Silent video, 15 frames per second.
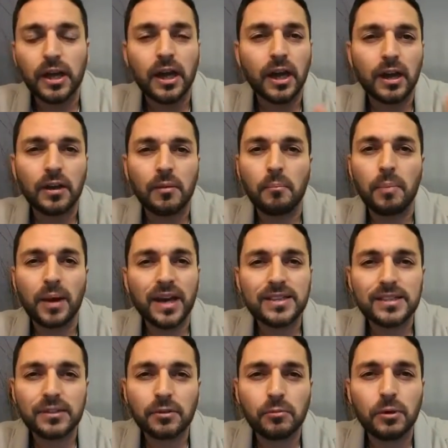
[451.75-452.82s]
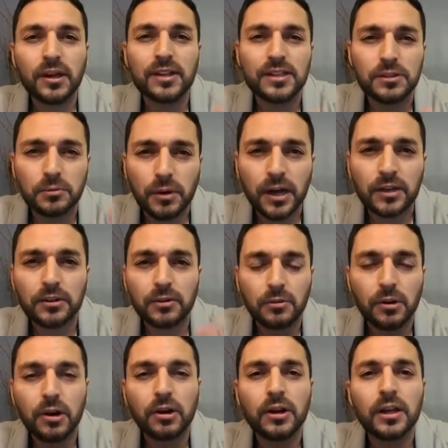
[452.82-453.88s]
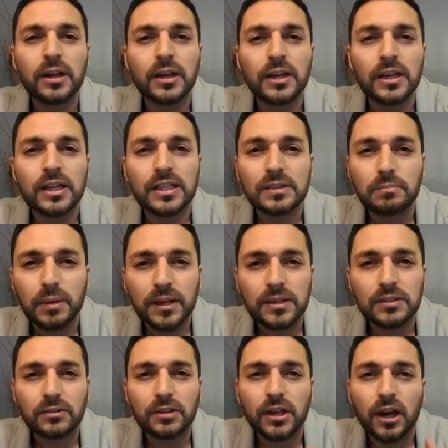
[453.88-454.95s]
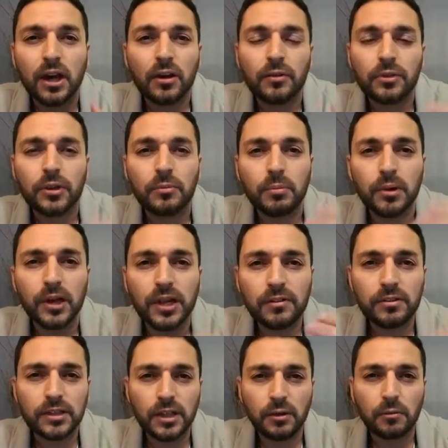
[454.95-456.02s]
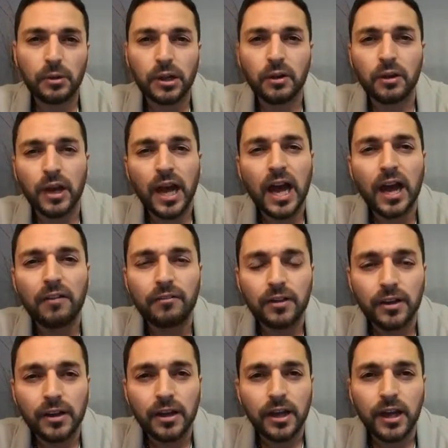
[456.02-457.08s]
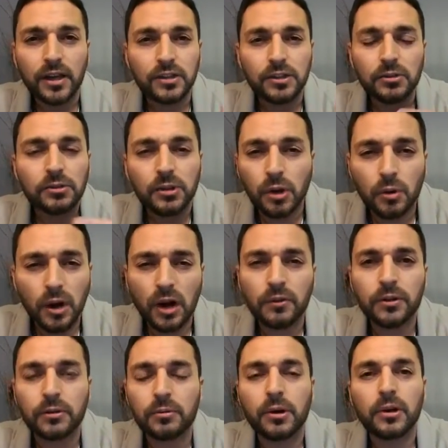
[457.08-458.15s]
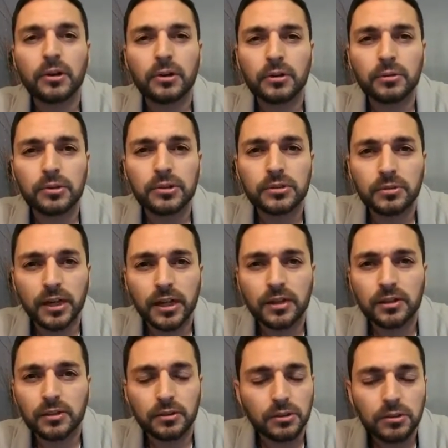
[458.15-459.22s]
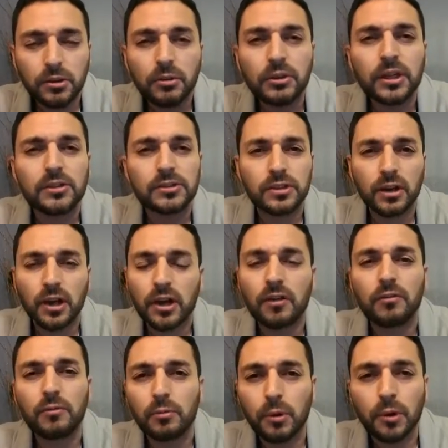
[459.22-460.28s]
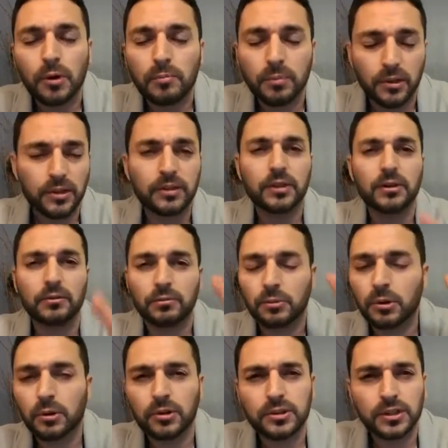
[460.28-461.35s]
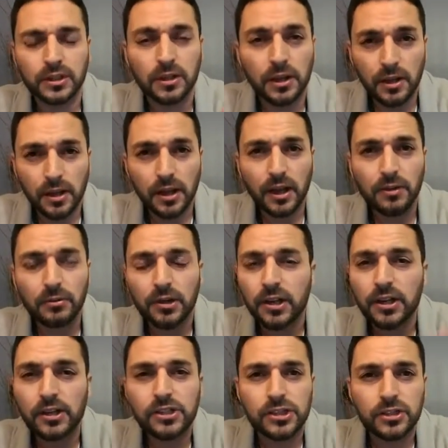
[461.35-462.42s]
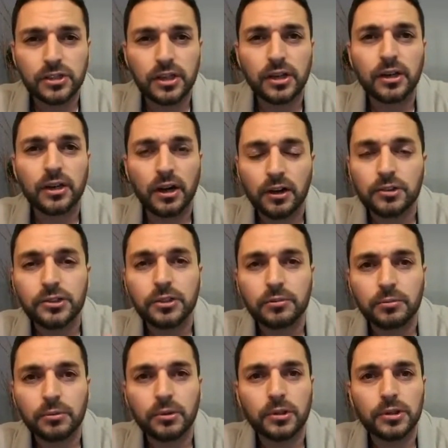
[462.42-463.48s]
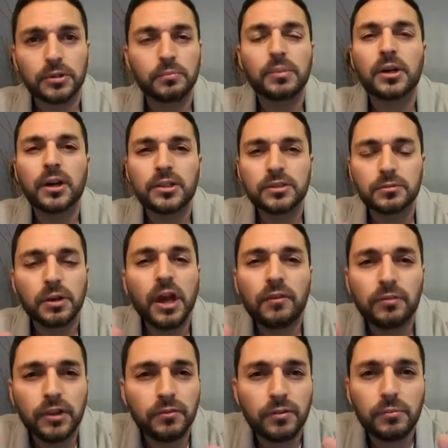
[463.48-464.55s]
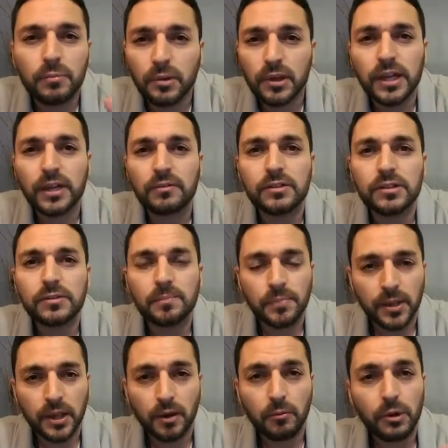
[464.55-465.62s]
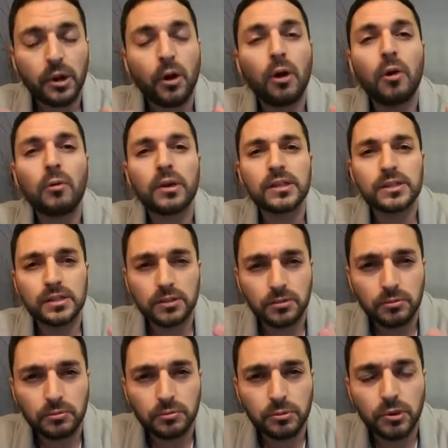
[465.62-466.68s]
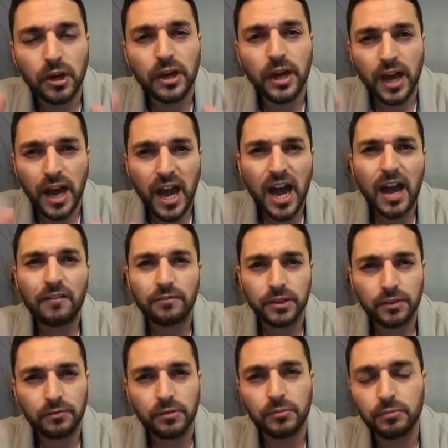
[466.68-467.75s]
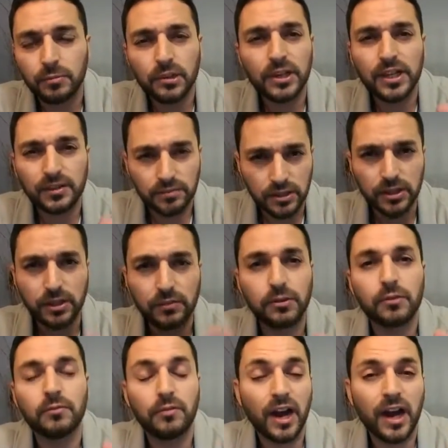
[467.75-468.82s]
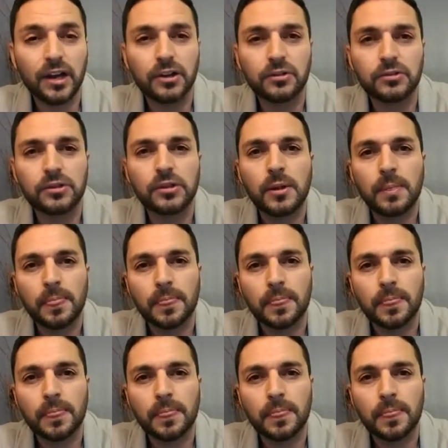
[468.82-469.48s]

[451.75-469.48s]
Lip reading: And based on what is right or wrong, it's based on the beliefs that we all have. And you know how the world looks, right? Do you know there's a lot of war, political wars, and religion and culture wars, because we have different beliefs, and we always want to have different beliefs and different values.